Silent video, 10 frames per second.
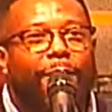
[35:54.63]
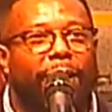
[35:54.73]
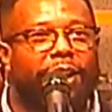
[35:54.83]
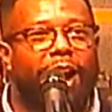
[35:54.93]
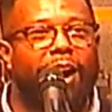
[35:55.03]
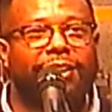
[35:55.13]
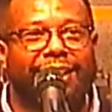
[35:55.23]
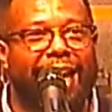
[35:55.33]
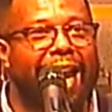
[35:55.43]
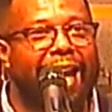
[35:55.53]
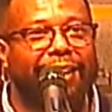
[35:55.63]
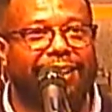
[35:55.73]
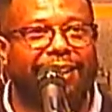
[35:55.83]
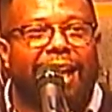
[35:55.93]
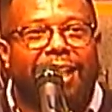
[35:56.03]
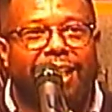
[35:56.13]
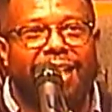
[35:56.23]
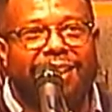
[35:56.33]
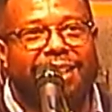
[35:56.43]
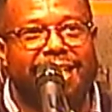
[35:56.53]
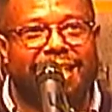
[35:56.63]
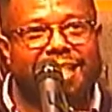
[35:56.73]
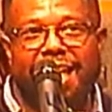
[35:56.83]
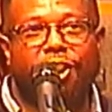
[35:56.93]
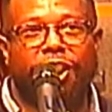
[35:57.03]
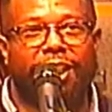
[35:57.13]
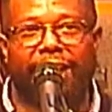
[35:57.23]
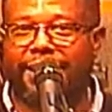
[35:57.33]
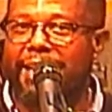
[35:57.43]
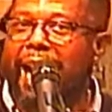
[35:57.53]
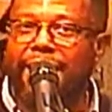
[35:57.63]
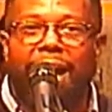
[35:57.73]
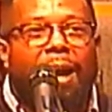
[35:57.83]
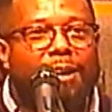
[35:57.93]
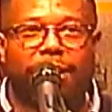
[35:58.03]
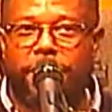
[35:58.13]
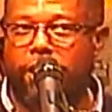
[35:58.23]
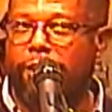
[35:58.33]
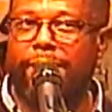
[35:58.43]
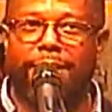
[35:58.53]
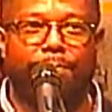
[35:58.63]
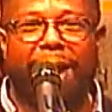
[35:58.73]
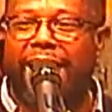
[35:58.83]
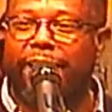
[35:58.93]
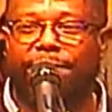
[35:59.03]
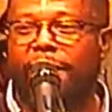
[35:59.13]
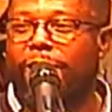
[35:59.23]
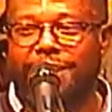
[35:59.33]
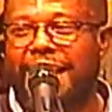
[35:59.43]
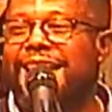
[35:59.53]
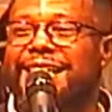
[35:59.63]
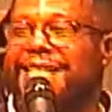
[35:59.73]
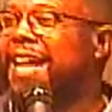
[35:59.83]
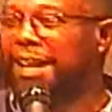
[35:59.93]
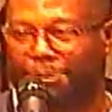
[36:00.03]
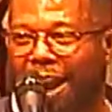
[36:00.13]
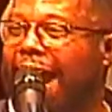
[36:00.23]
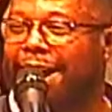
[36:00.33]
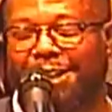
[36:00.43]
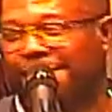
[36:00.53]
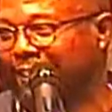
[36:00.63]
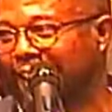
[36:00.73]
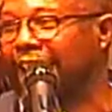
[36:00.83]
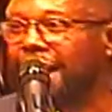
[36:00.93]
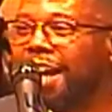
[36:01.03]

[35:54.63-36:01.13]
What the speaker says: Because, yes, this decision is not determined by the first and second round.